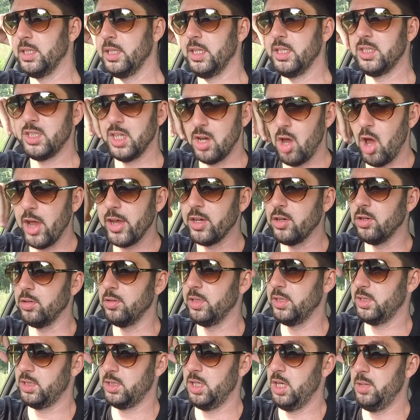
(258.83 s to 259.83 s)
It's an icon.
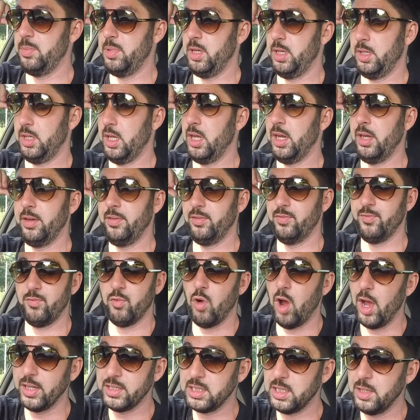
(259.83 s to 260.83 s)
It's going to be, and it's
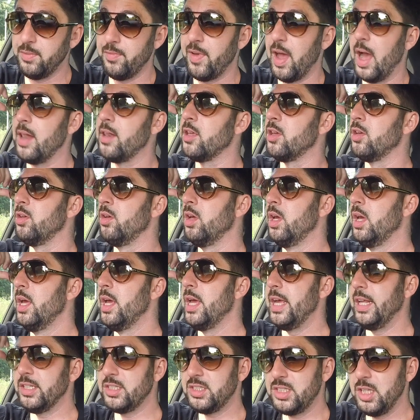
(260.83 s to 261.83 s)
rising in value.
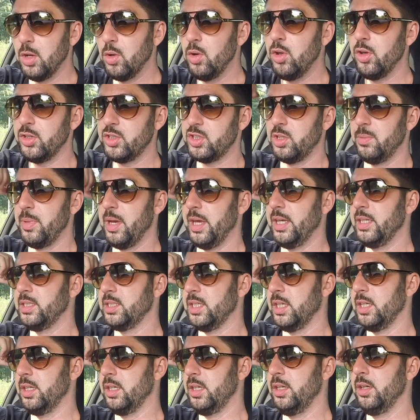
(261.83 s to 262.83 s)
It still looks
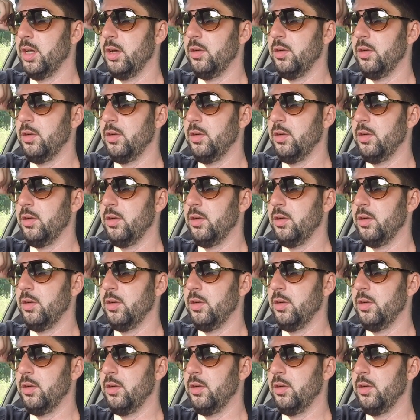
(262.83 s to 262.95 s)
amazing.